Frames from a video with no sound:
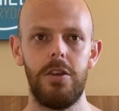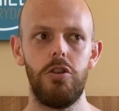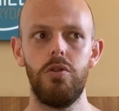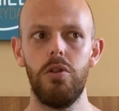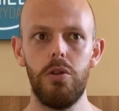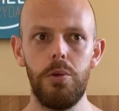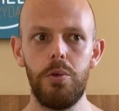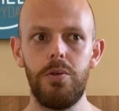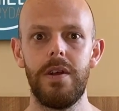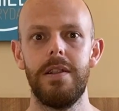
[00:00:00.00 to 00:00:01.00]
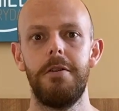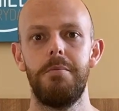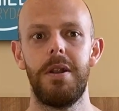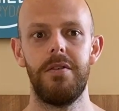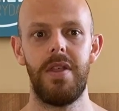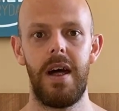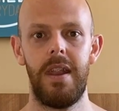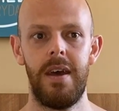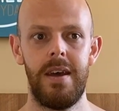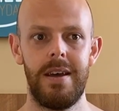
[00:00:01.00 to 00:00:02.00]
You lose a little bit of
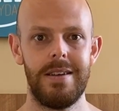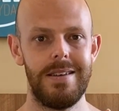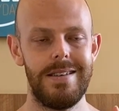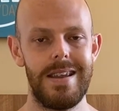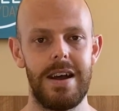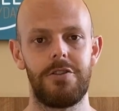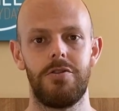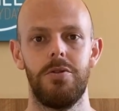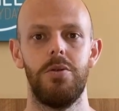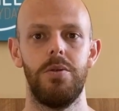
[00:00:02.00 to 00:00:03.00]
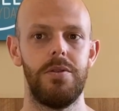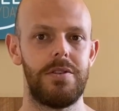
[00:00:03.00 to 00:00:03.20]
that natural